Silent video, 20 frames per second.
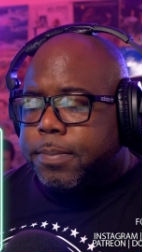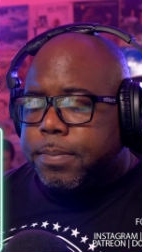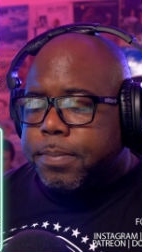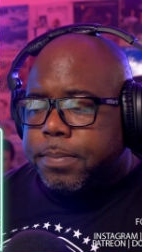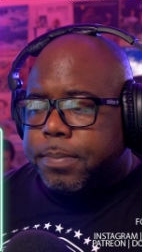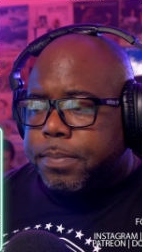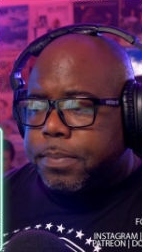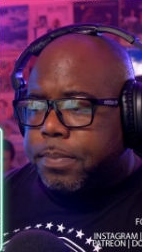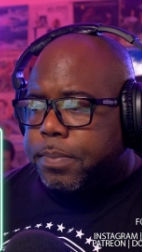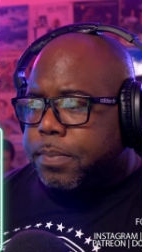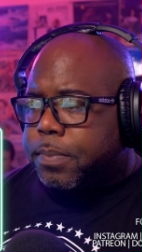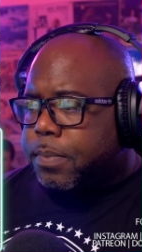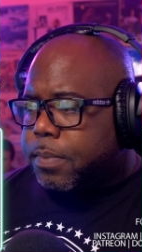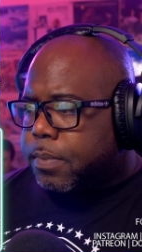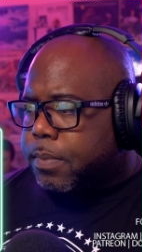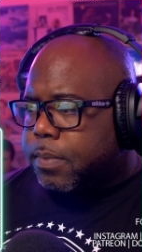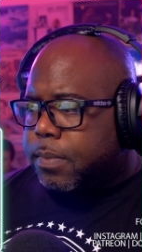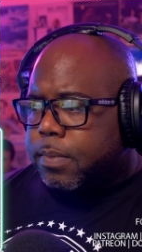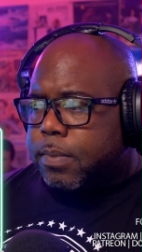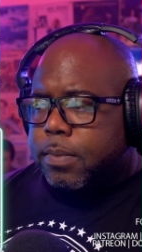her the D like
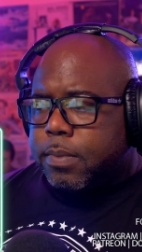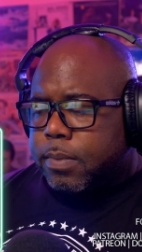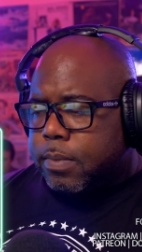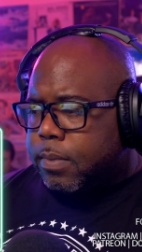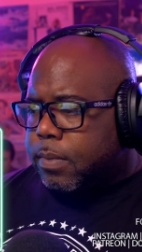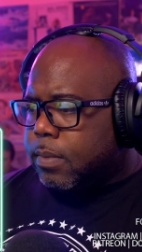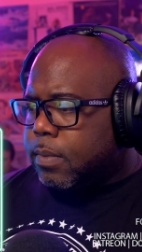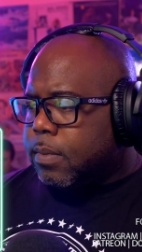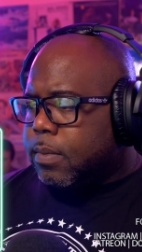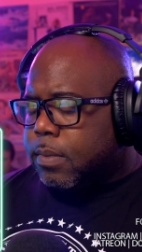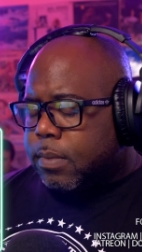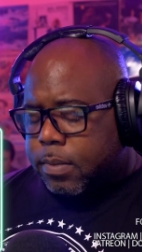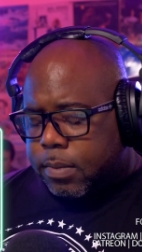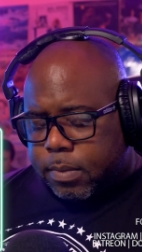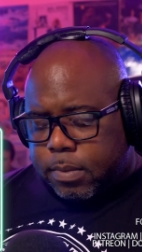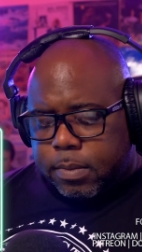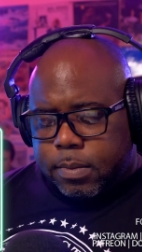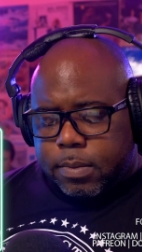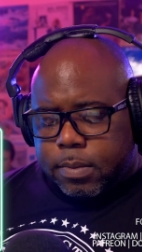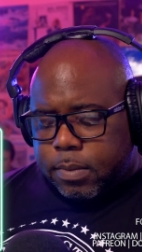a piston. She make a
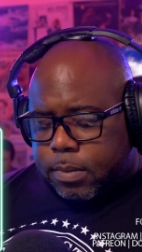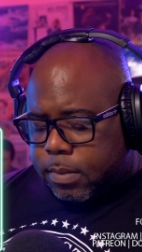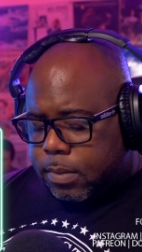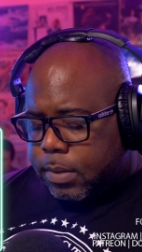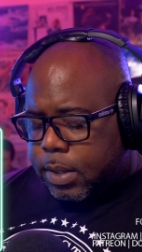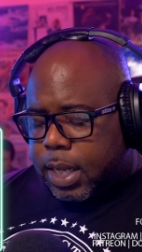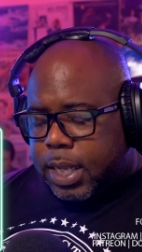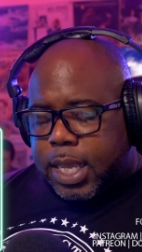wish. in the.